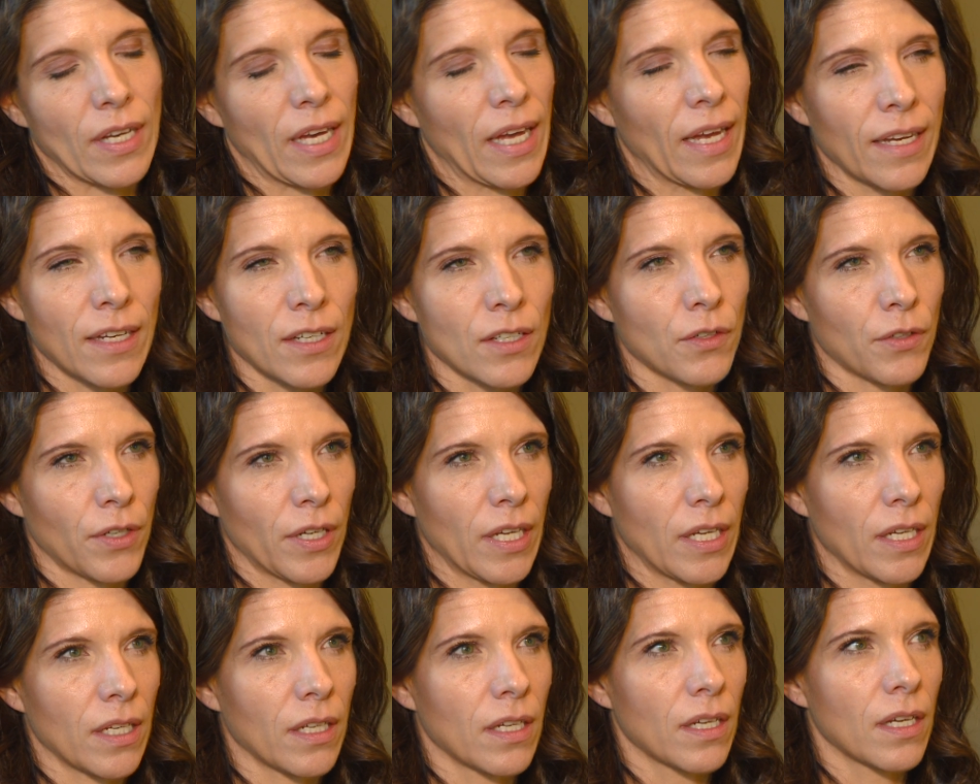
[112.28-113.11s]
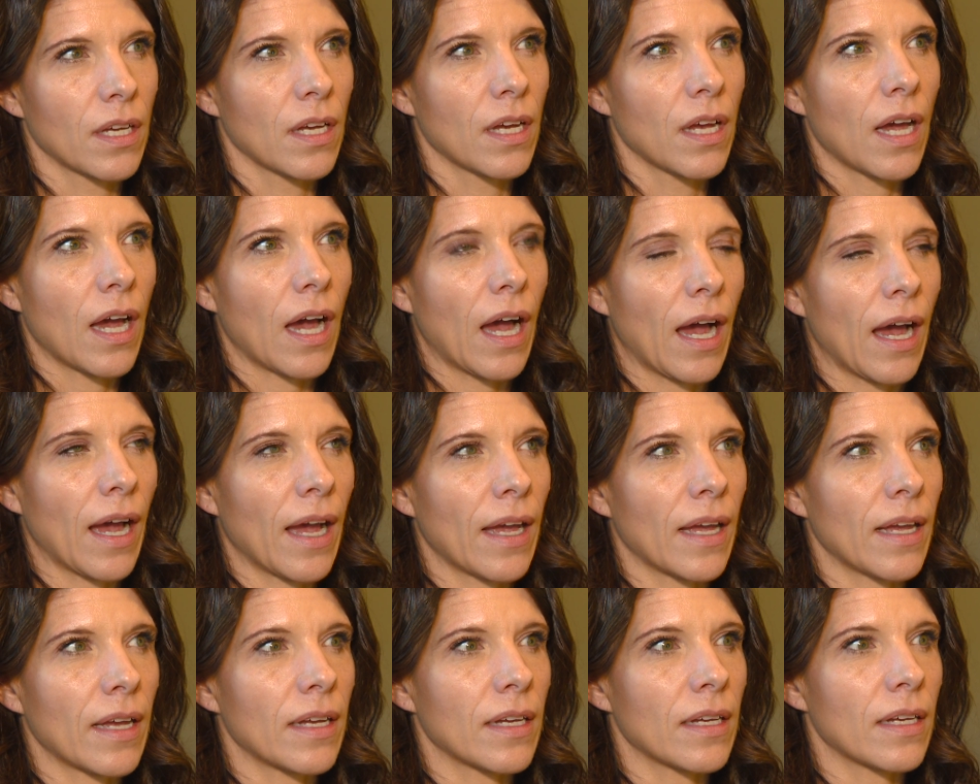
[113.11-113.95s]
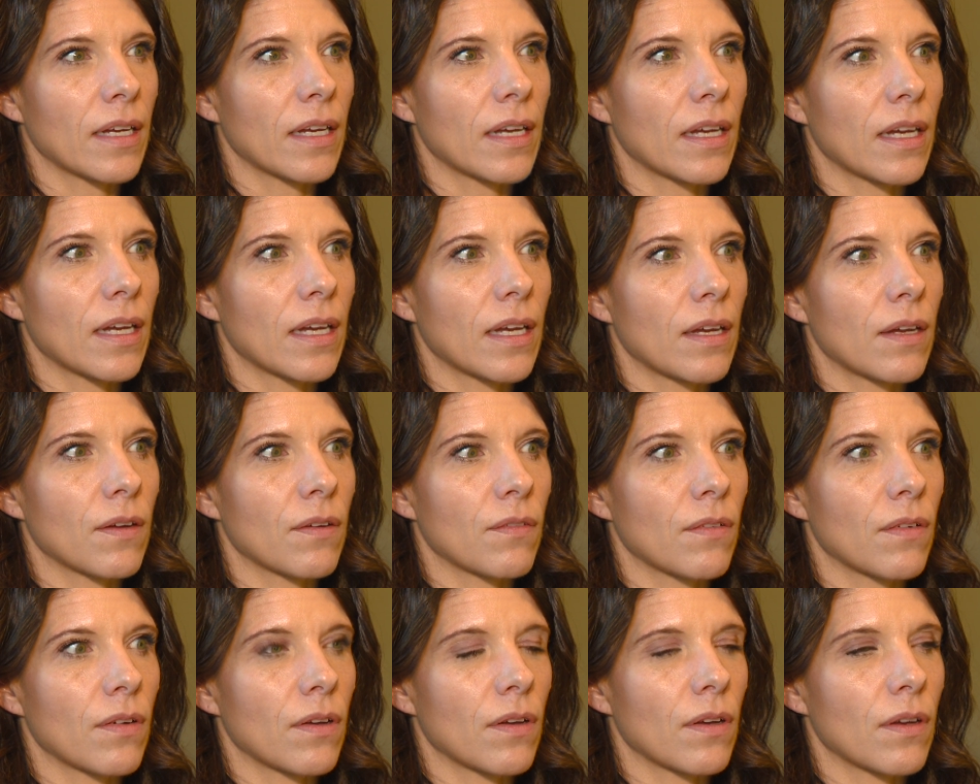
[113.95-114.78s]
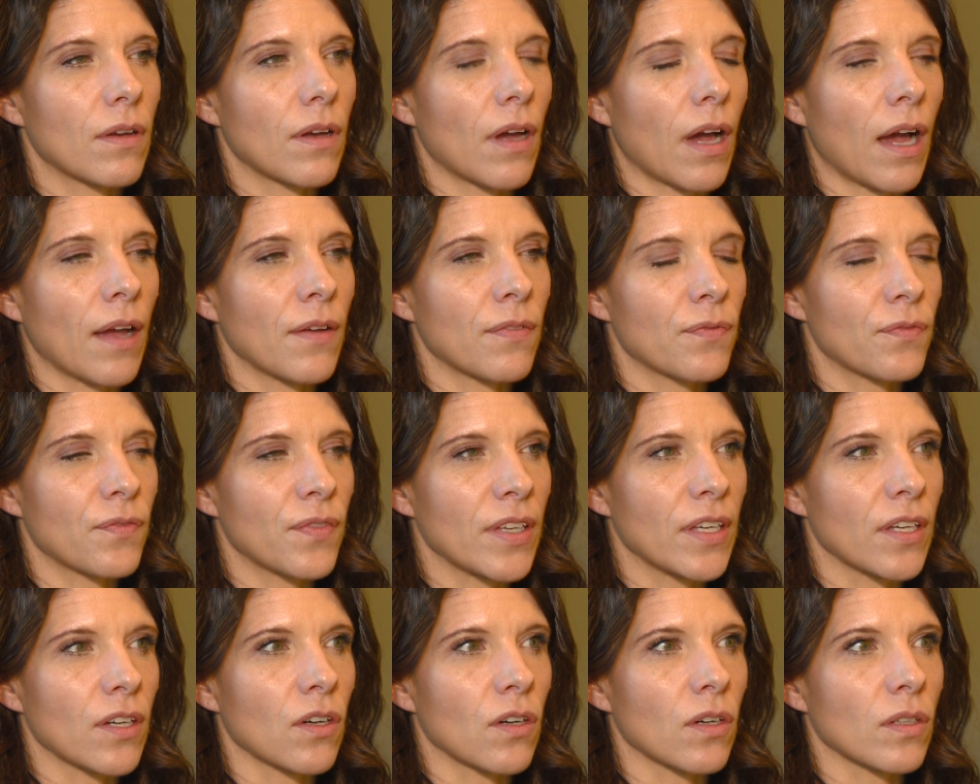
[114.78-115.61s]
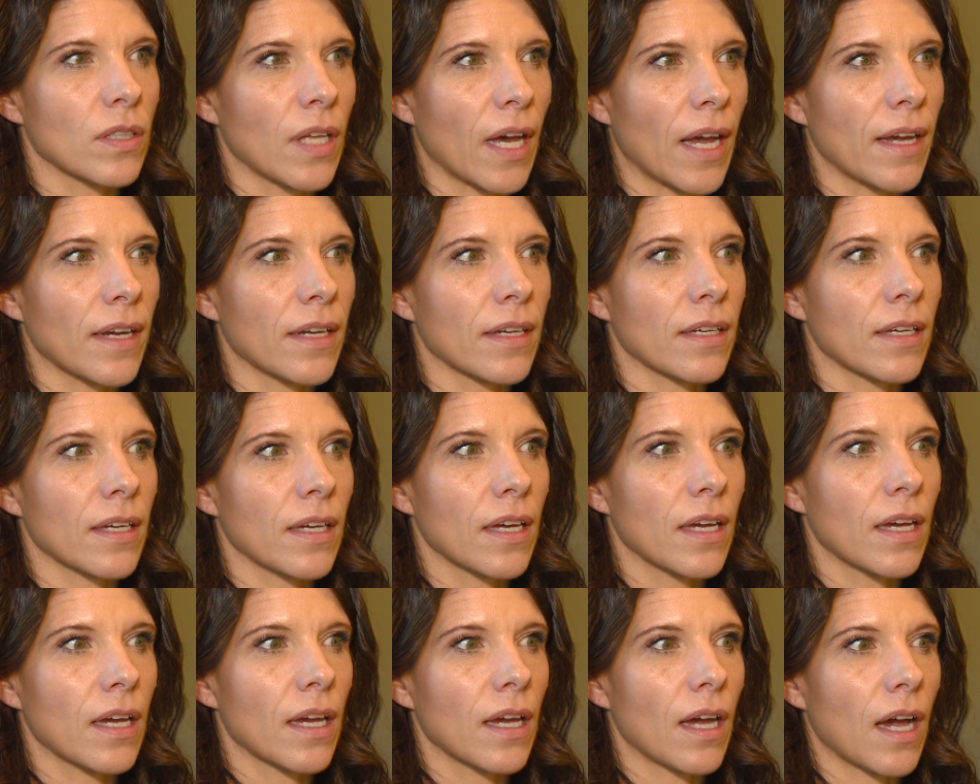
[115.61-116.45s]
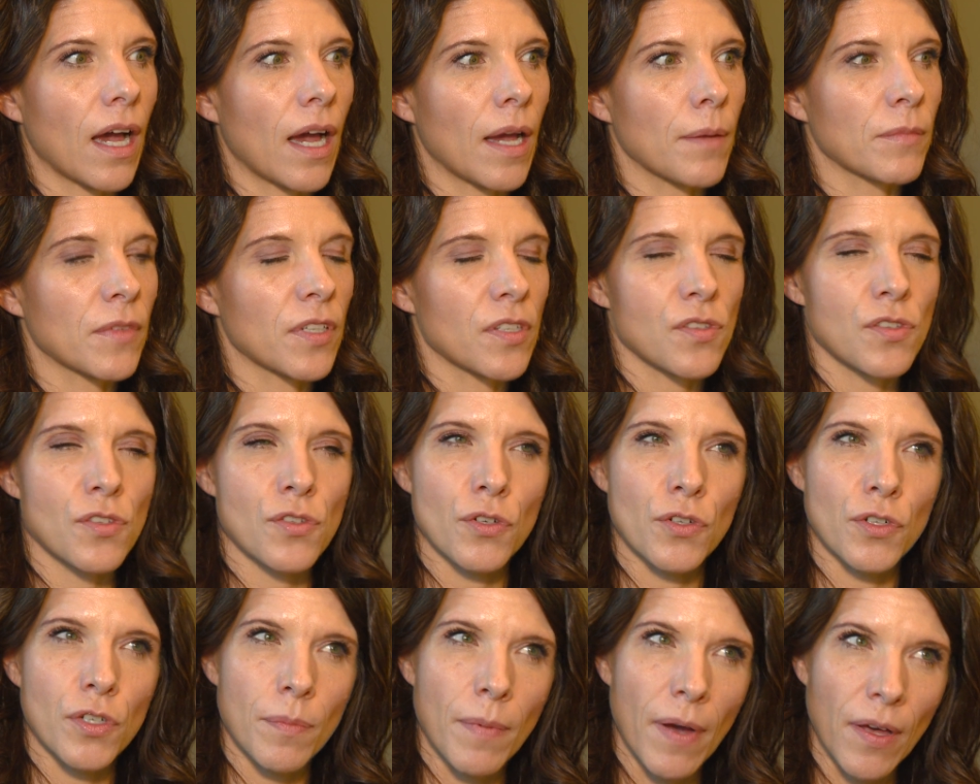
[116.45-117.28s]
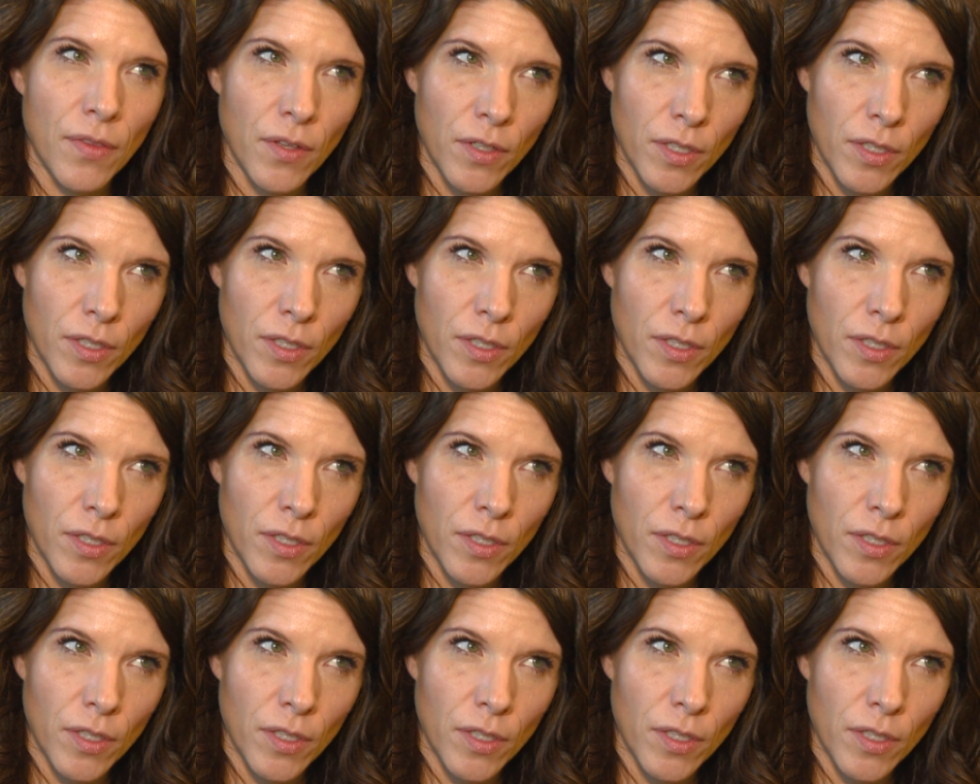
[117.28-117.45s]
angry. I feel like I'm concerned about the